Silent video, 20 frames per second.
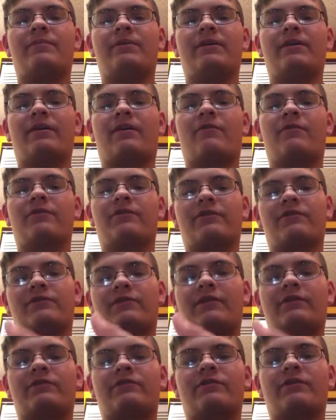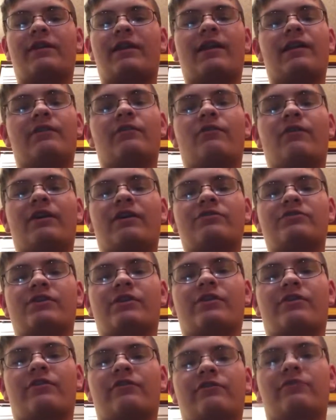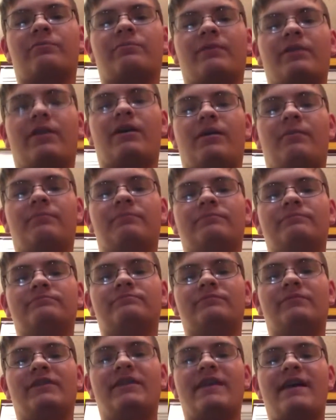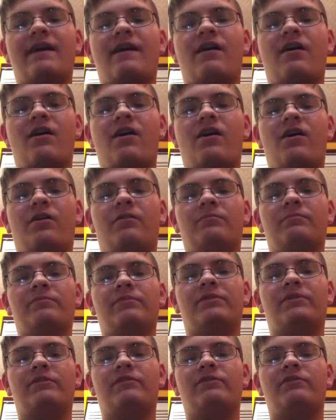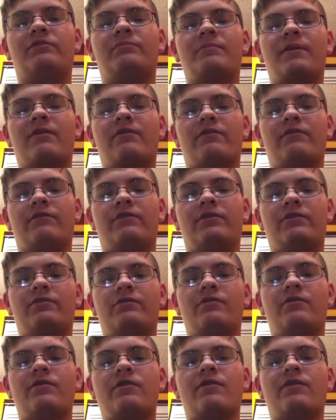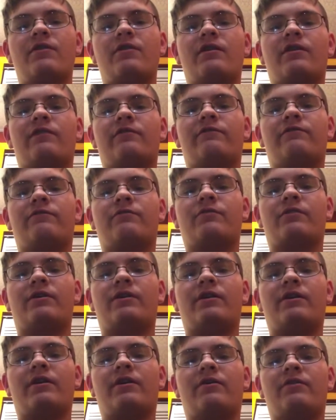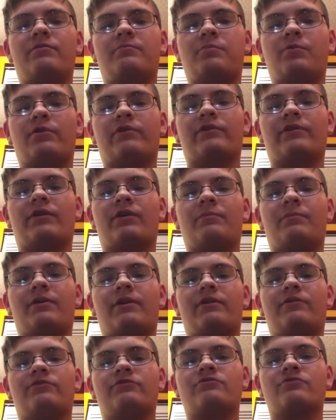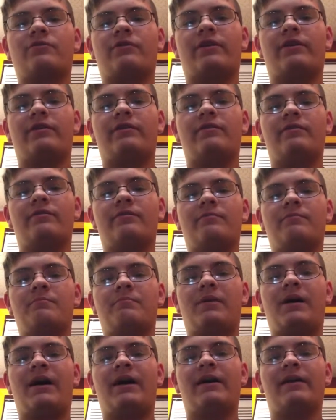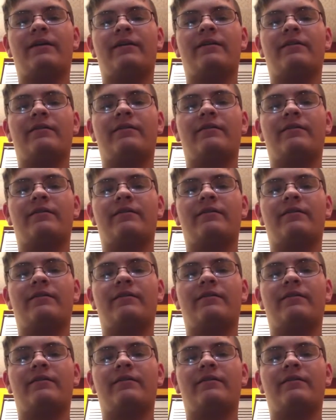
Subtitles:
But, of course, it's censored and I don't actually curse. But, this is my review for Good Boys, and I hope you guys enjoy. Bye.